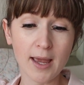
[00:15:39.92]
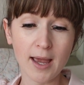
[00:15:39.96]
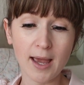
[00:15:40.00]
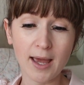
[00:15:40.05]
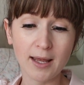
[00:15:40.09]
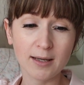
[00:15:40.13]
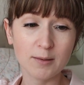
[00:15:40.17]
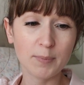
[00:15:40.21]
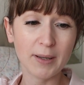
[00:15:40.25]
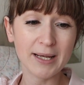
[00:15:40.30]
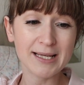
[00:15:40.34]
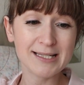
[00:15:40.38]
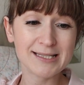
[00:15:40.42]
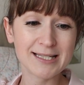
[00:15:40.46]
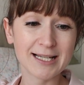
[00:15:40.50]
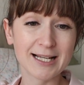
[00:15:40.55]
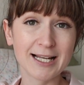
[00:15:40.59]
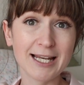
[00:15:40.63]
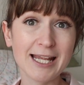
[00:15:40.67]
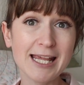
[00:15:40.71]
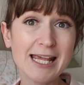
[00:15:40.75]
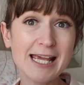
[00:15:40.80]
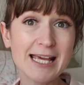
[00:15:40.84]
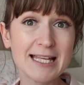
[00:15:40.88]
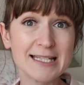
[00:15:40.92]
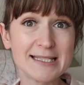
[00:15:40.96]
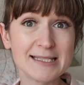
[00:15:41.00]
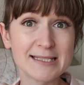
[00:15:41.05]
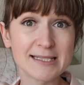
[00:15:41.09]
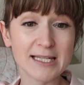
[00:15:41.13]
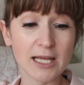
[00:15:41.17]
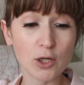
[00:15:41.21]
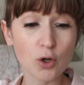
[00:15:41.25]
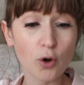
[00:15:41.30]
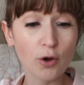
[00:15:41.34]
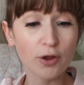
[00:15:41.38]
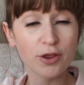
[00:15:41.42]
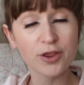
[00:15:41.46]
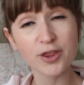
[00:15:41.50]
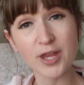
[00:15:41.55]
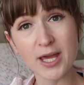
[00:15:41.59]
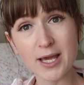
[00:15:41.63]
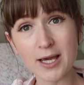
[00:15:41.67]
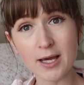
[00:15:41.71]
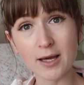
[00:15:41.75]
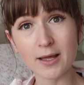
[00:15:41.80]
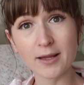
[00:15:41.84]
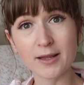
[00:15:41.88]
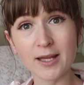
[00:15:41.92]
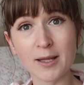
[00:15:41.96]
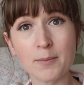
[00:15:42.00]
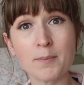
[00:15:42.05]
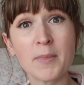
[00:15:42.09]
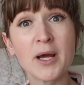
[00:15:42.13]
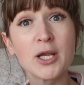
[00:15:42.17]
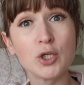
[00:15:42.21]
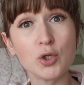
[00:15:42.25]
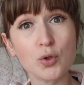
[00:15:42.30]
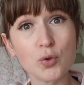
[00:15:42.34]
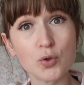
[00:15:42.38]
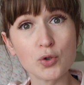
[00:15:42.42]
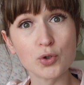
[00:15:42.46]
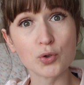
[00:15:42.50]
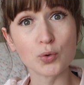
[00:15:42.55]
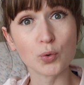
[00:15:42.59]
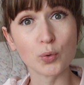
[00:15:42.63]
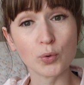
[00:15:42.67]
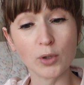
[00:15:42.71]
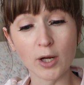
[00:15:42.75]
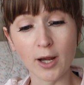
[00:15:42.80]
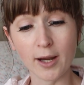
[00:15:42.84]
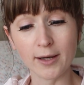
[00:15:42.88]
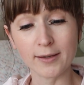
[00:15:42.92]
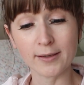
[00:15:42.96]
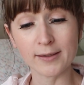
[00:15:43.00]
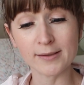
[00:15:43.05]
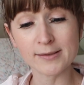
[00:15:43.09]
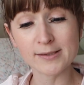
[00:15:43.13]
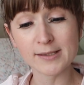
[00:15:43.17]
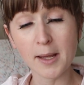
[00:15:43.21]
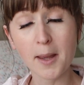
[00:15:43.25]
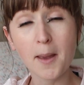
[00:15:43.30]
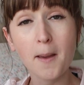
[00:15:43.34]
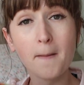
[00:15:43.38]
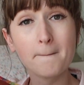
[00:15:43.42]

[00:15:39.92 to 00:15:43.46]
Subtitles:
and basically it's a lot thicker than my usual liners,